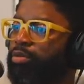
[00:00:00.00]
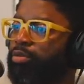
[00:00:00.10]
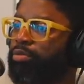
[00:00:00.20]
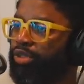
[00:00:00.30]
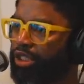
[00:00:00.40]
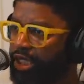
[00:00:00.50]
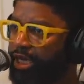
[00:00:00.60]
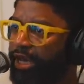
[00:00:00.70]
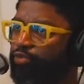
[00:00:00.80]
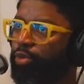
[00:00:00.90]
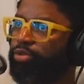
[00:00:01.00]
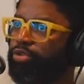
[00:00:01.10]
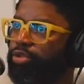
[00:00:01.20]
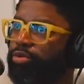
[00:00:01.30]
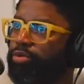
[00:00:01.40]
But then he has work to
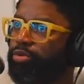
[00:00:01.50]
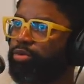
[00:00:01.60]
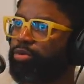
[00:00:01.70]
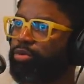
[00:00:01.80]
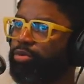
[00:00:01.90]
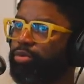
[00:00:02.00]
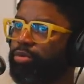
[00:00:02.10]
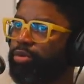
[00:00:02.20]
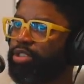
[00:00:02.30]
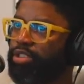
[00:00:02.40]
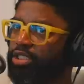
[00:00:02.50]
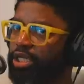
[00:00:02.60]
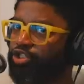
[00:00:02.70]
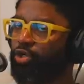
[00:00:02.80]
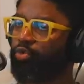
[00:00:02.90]
do. Because this
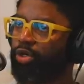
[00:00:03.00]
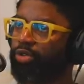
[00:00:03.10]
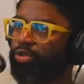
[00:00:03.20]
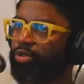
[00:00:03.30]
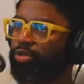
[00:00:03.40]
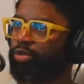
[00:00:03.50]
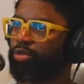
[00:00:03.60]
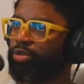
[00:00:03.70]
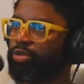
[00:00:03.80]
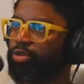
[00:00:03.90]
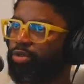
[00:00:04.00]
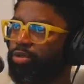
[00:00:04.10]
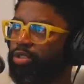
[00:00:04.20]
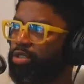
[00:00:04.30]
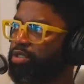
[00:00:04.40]
ain't your work.
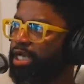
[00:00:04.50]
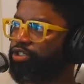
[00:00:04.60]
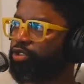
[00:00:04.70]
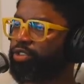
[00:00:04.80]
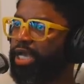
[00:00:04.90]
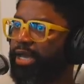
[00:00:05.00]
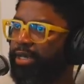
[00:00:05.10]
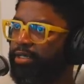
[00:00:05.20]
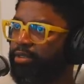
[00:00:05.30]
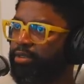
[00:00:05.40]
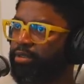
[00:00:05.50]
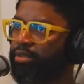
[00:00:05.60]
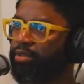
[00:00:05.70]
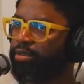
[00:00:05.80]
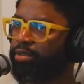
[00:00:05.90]
Because it's not your tie.
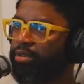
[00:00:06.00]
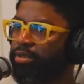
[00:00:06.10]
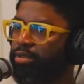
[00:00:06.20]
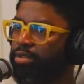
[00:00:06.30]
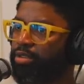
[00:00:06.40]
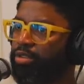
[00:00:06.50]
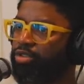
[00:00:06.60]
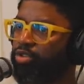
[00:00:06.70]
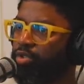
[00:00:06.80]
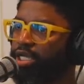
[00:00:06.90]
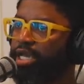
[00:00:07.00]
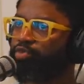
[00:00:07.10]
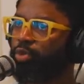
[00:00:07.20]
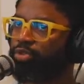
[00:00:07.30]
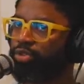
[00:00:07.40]
So he has
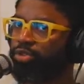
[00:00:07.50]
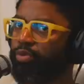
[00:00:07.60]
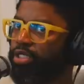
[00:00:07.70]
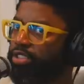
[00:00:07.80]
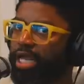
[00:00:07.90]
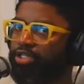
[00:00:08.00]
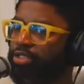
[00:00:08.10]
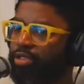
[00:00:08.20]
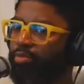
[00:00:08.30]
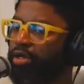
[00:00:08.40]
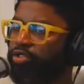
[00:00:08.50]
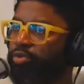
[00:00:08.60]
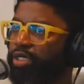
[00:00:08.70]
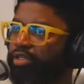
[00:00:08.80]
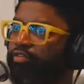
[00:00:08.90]
work to do. And it's not just the
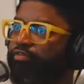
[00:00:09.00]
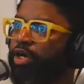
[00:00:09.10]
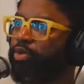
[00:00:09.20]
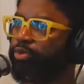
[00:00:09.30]
monitoring of the phone.